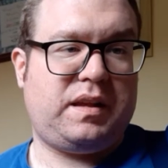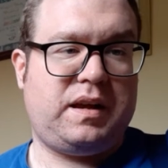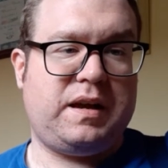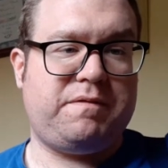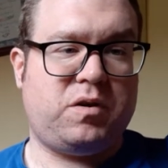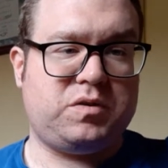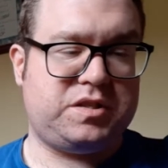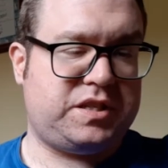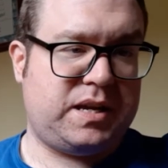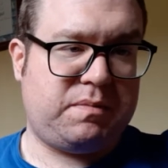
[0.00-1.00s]
Hi folks, it's
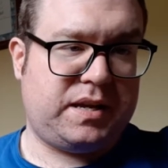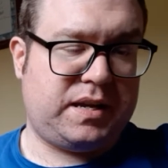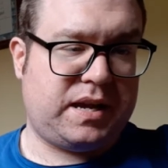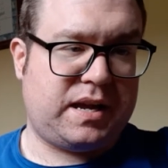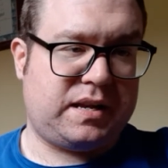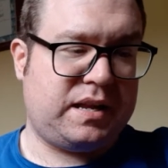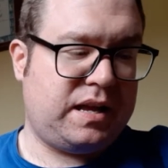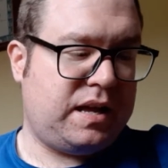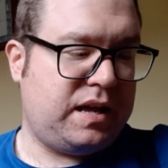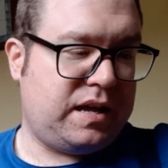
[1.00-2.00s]
Jamie again,
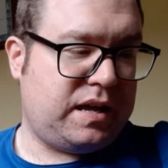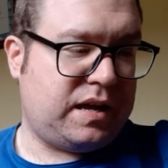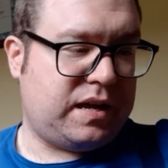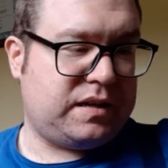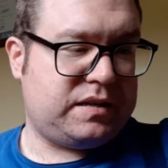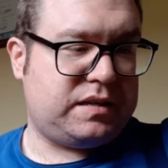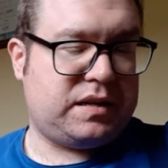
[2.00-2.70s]
and